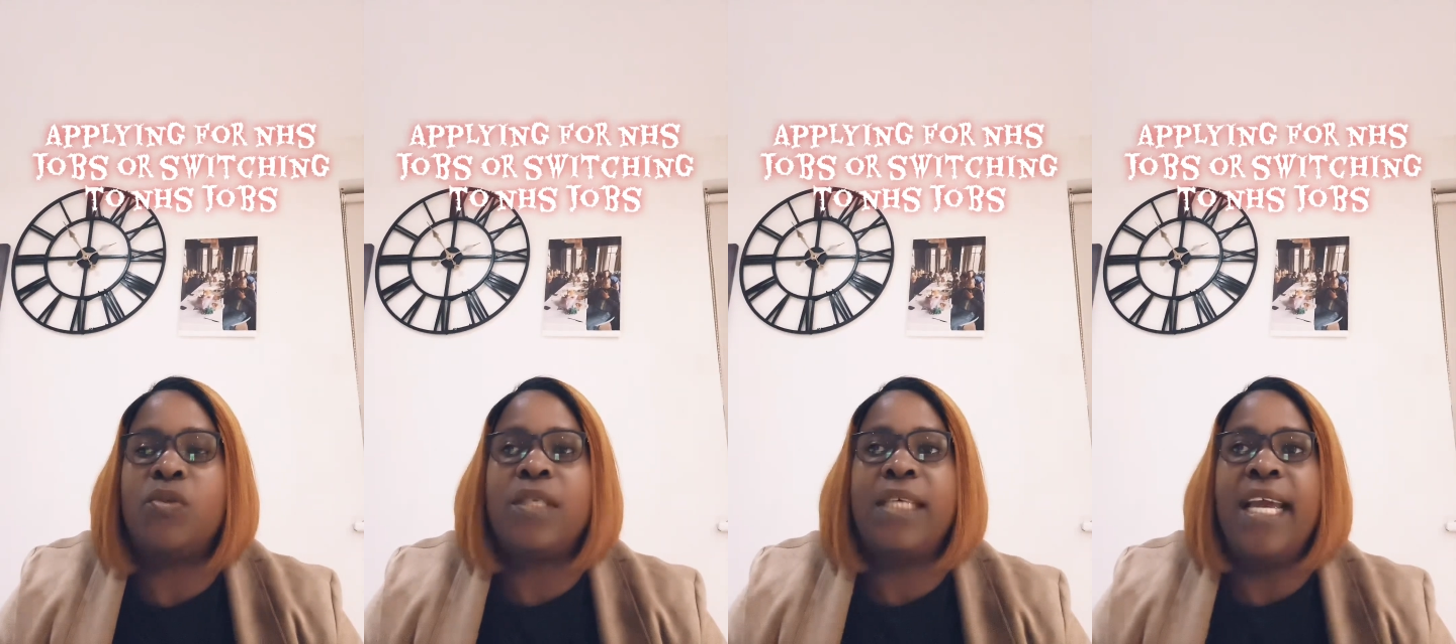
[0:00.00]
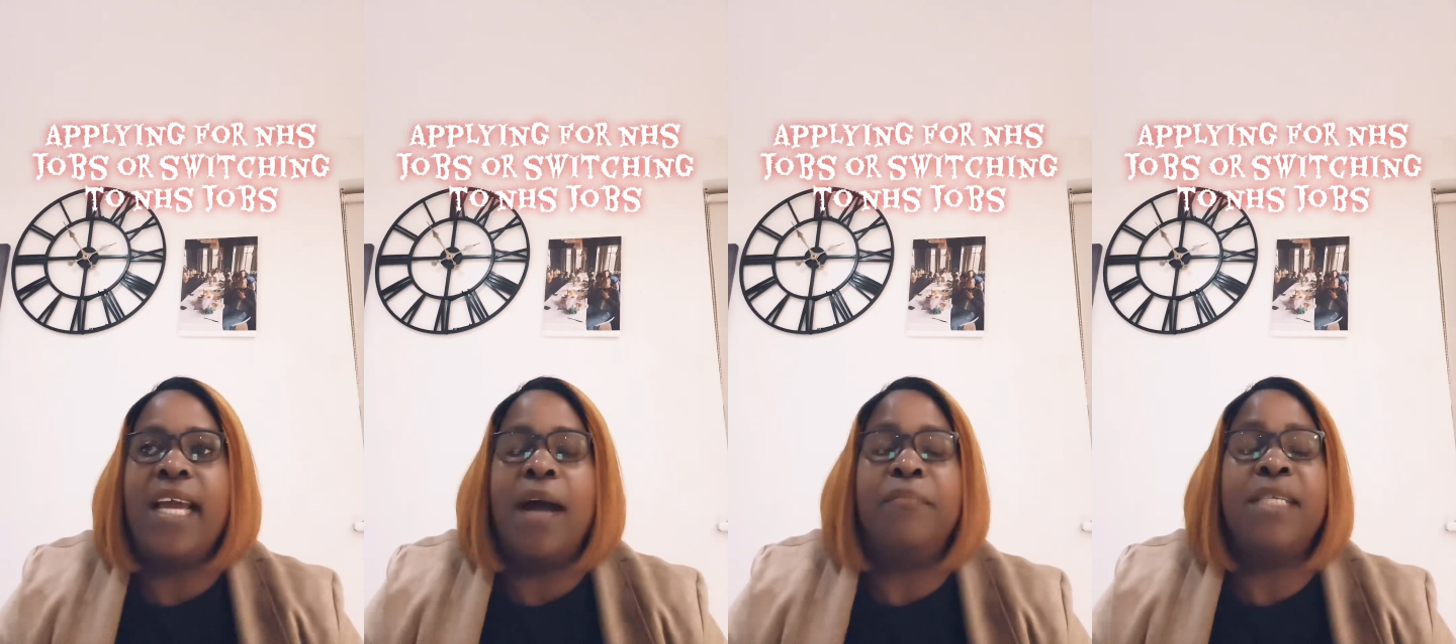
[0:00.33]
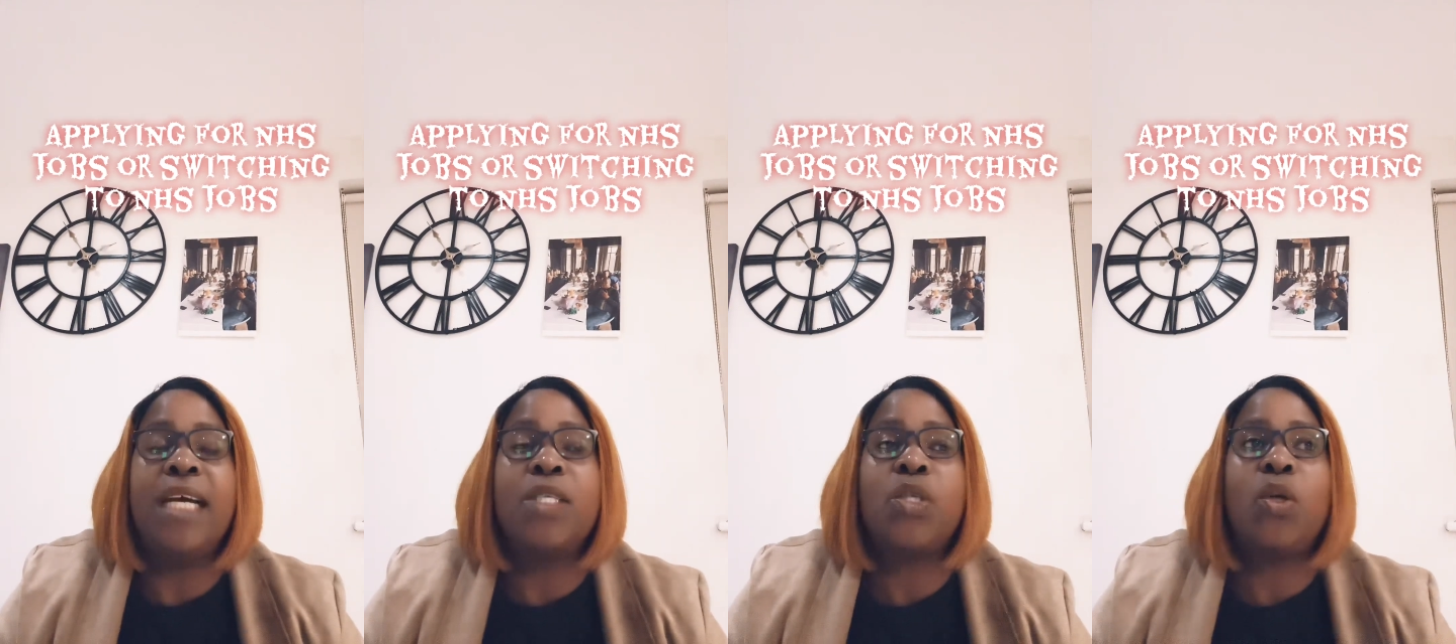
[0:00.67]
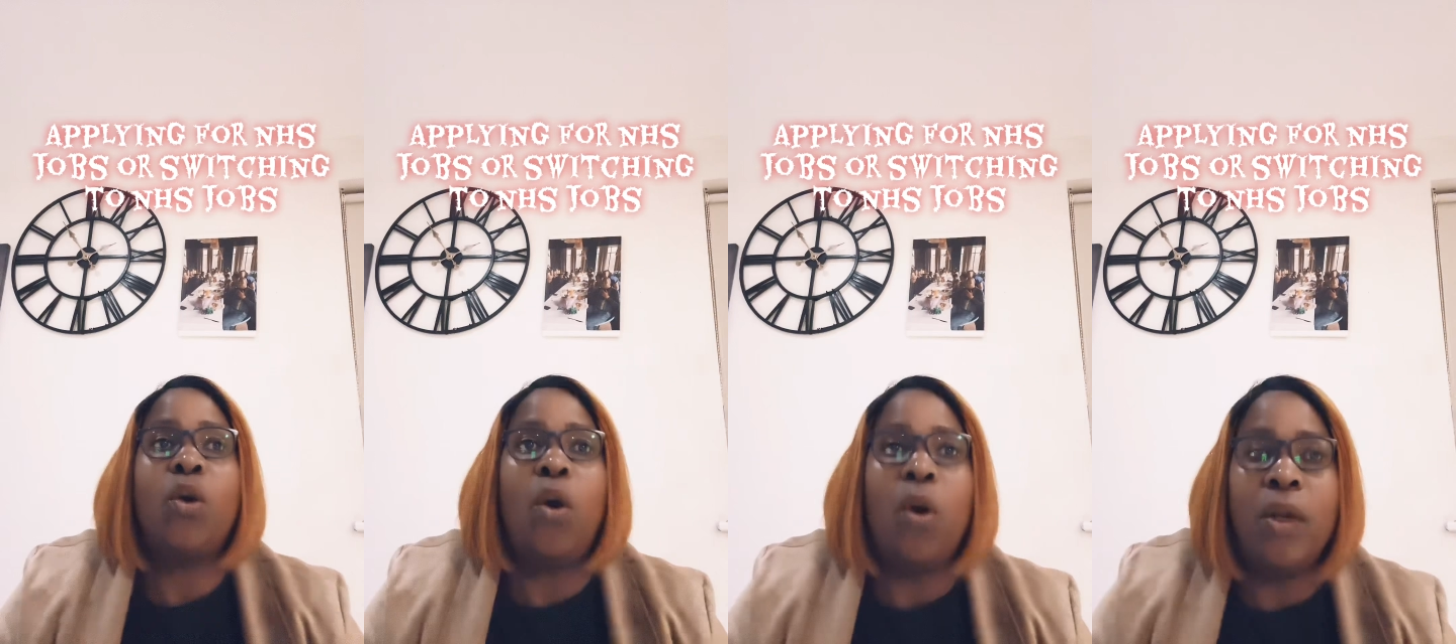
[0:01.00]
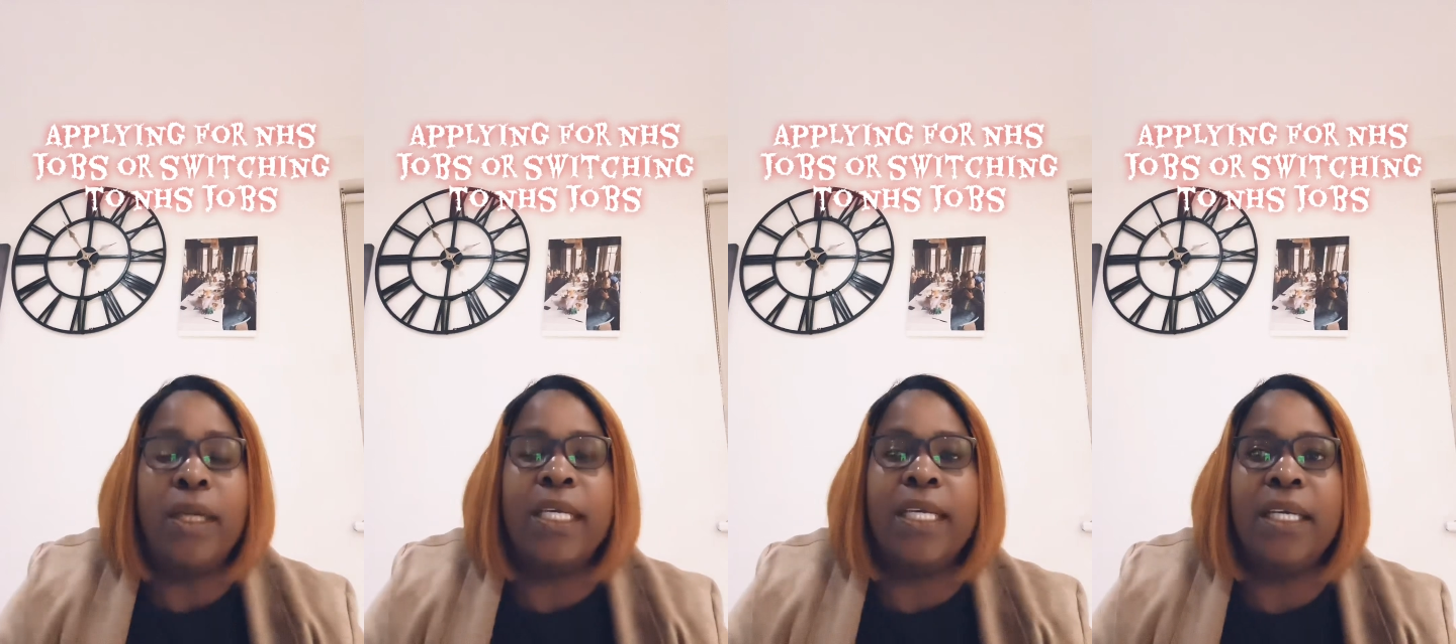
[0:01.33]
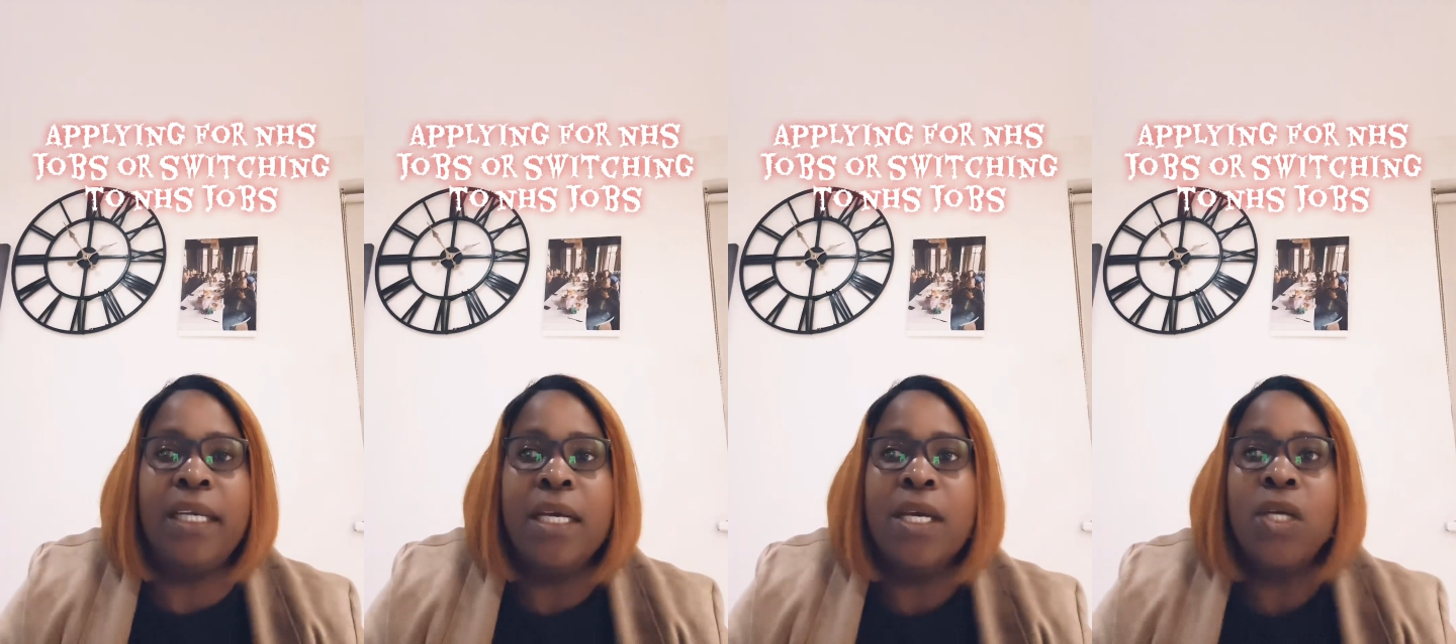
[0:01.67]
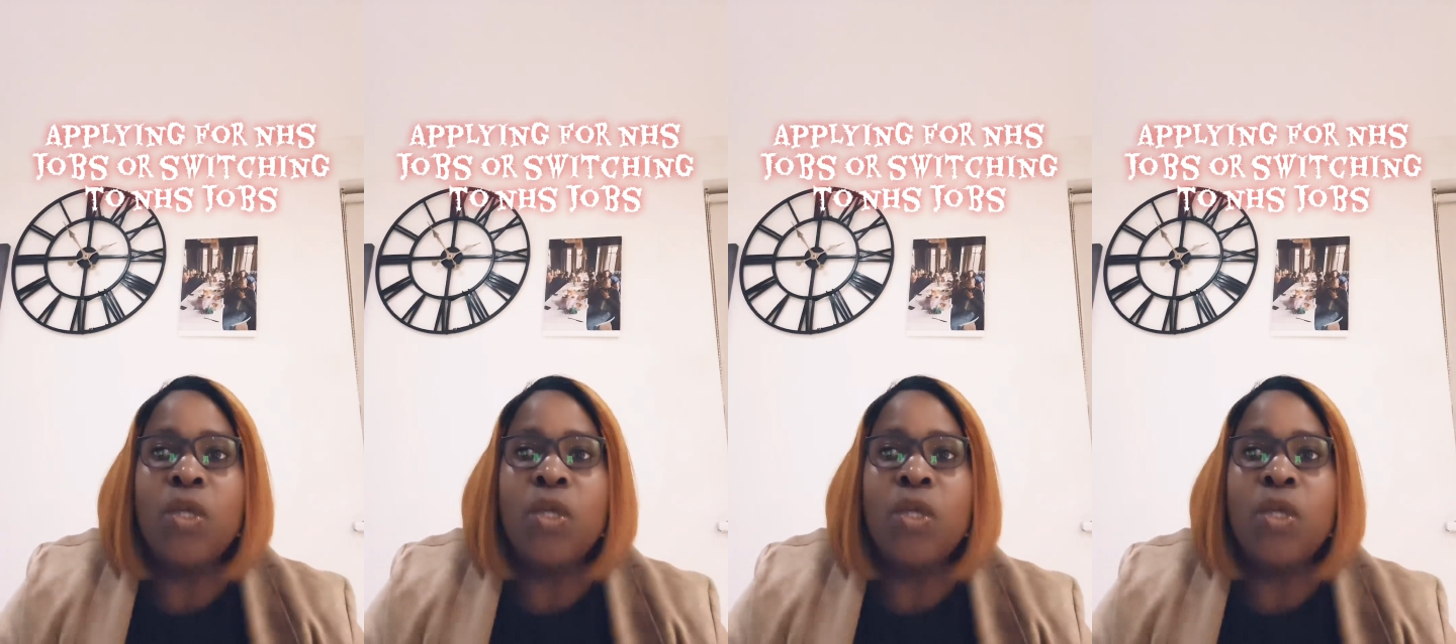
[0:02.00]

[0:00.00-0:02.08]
to say, I'm just calling